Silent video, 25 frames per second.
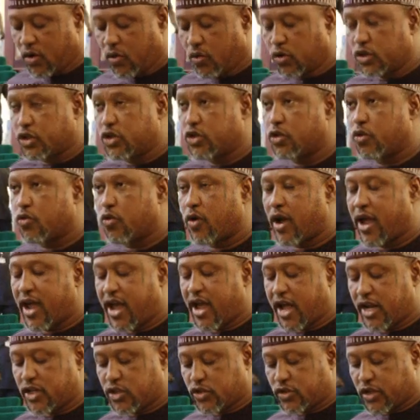which
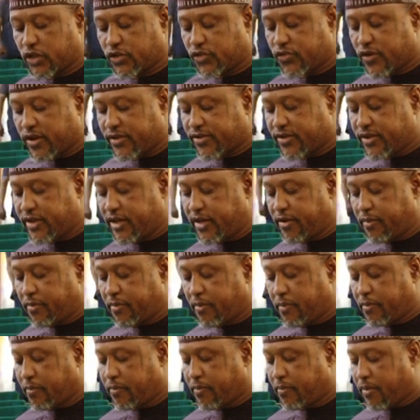required the strengthening
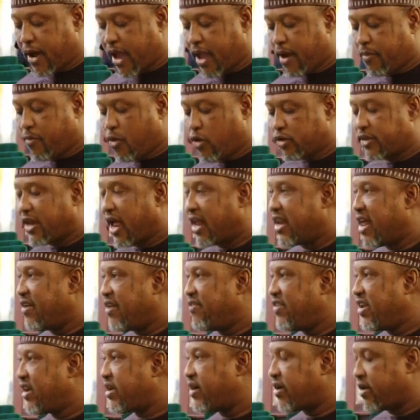by a more
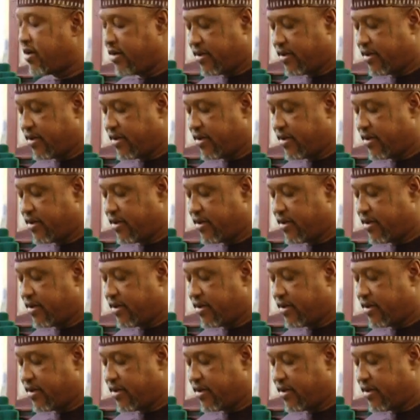dynamic,